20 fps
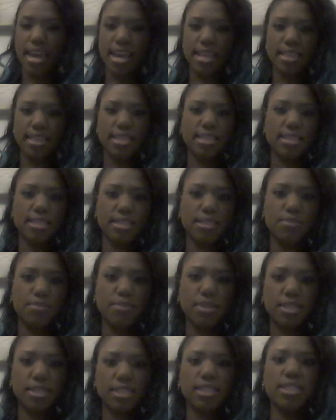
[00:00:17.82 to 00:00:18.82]
in this
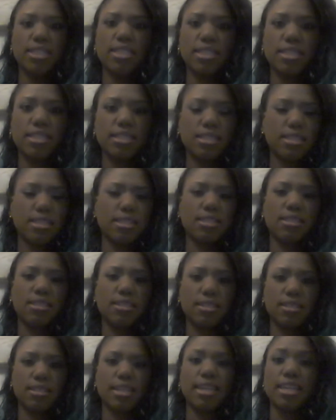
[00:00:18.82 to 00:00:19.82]
police,
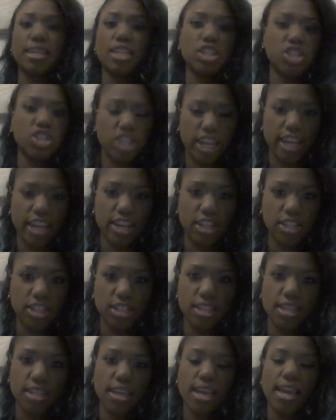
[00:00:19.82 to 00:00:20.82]
in a jail,
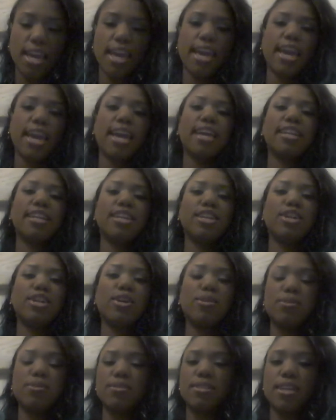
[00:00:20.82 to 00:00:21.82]
and he
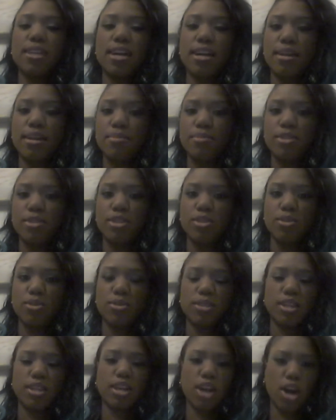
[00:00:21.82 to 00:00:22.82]
goes up
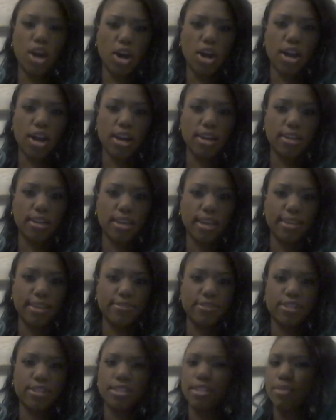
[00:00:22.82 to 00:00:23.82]
to the guard, and
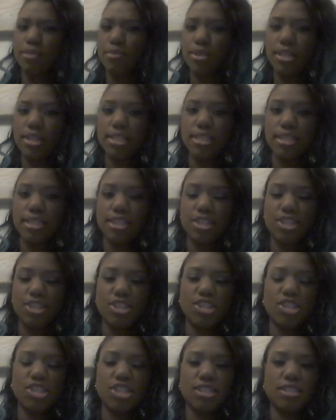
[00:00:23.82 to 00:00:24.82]
for some reason,
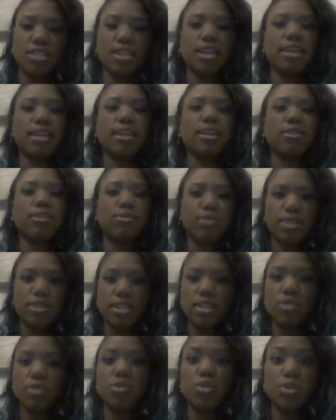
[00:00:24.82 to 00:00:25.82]
she's,
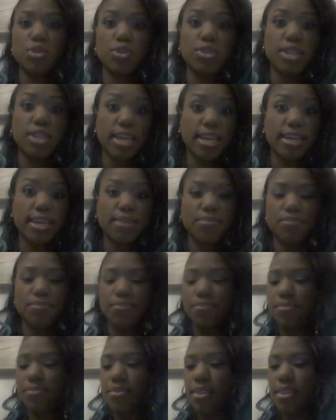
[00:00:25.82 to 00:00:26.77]
really rude to him,